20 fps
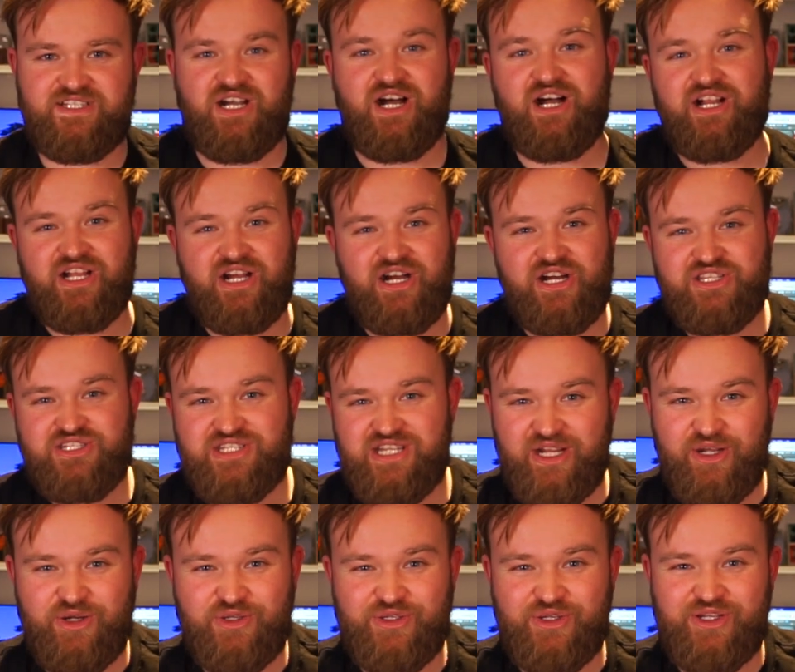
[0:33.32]
Hi guys, how
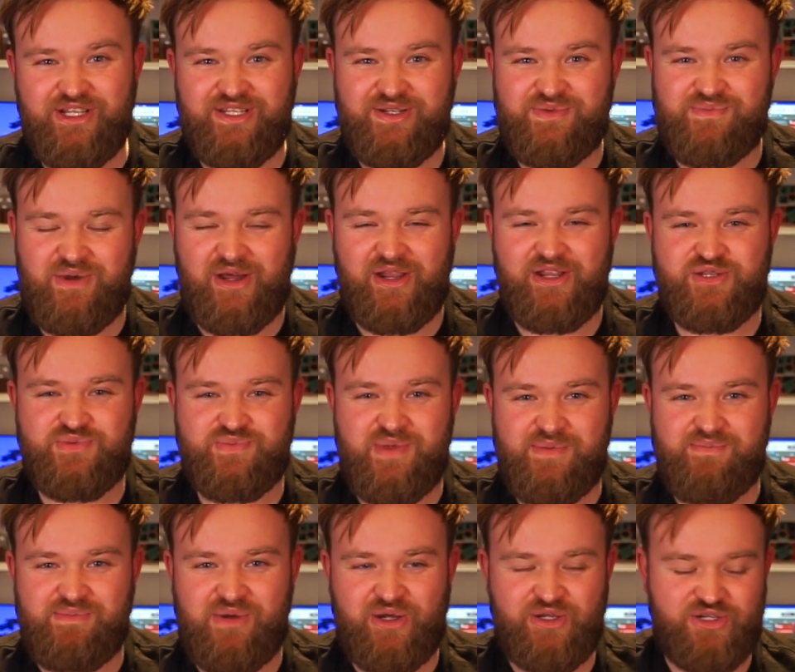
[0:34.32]
you all doing? My name's
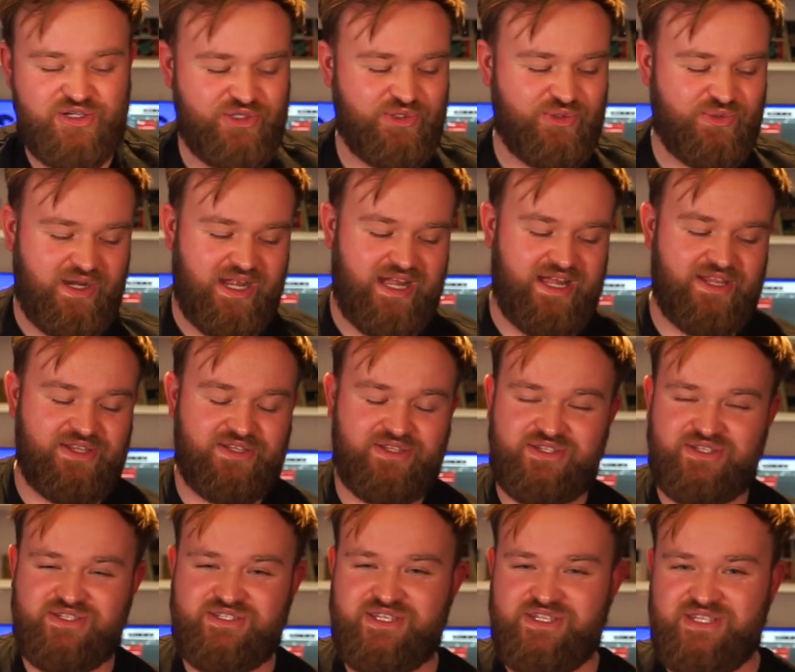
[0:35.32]
Ben Marshall and
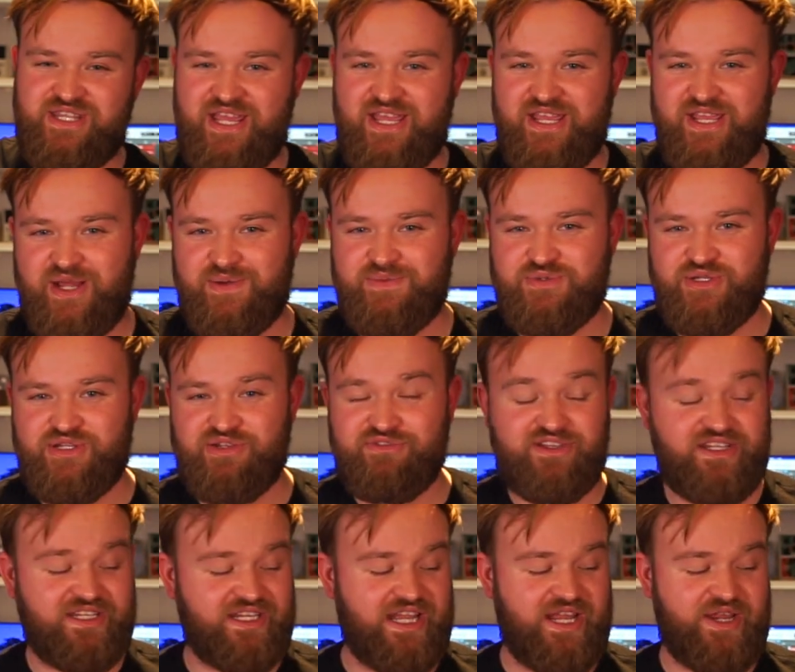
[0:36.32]
today I'm doing a
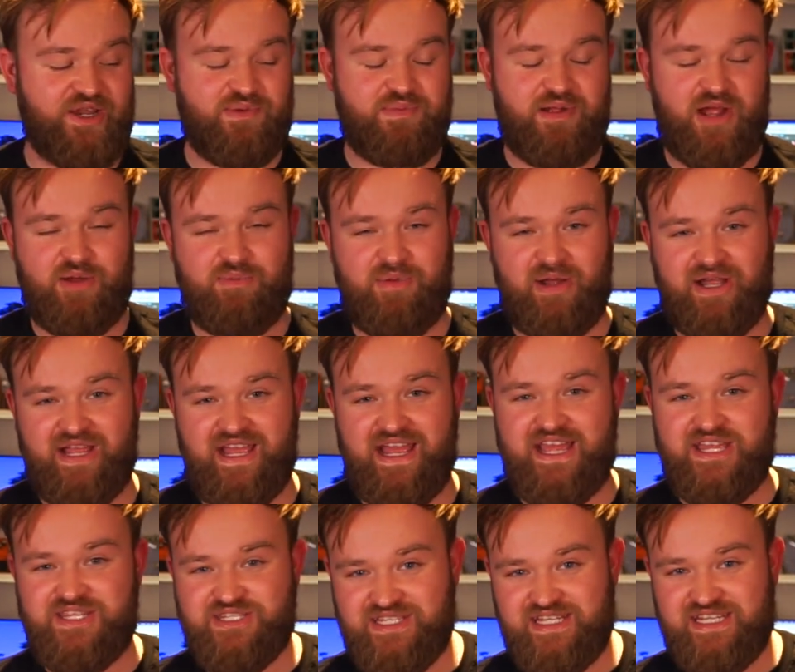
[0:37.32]
video about my
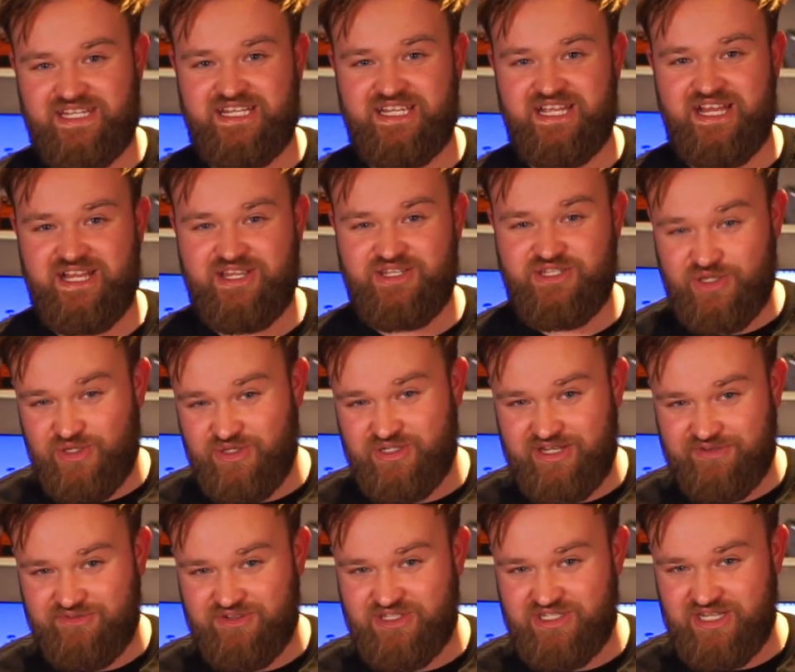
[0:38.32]
SE
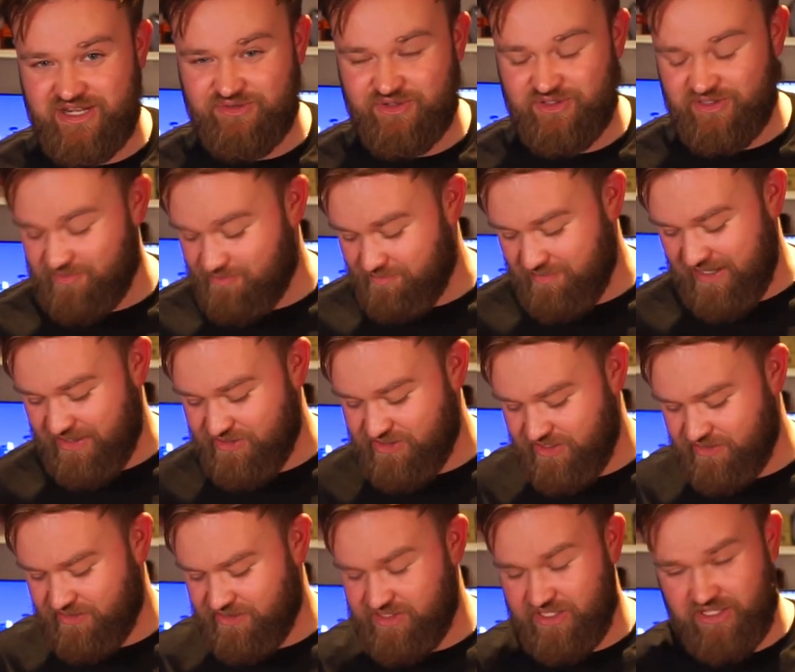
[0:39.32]
277
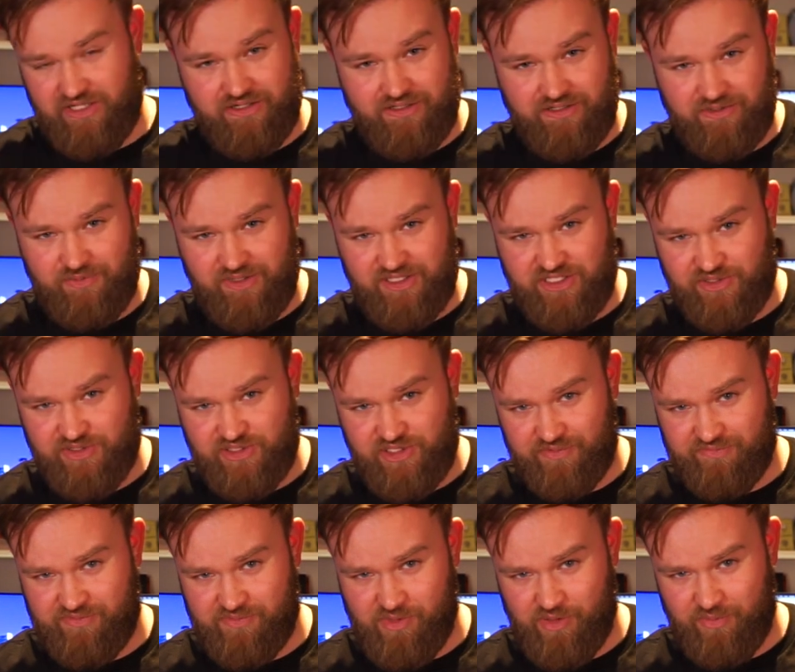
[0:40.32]
baritone guitar, which I'll
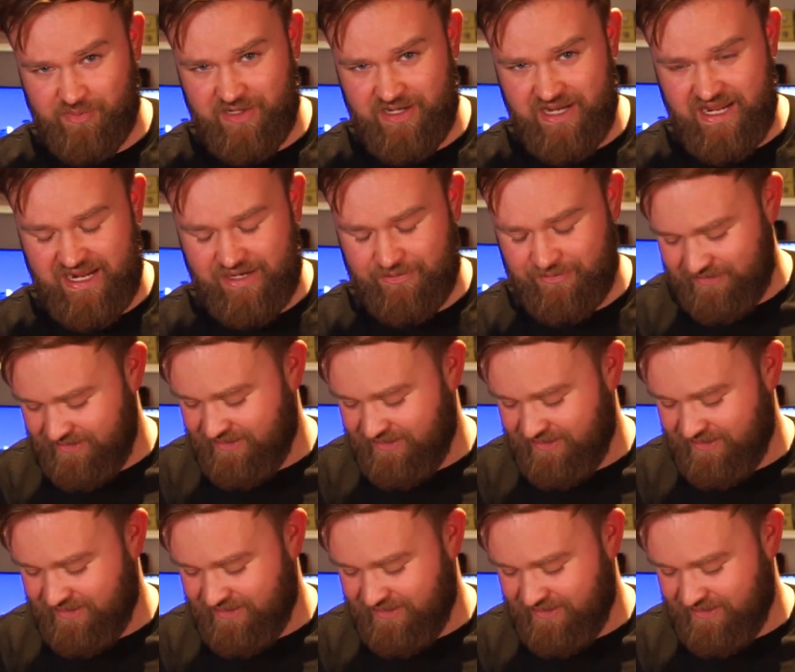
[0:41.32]
stop from humming now.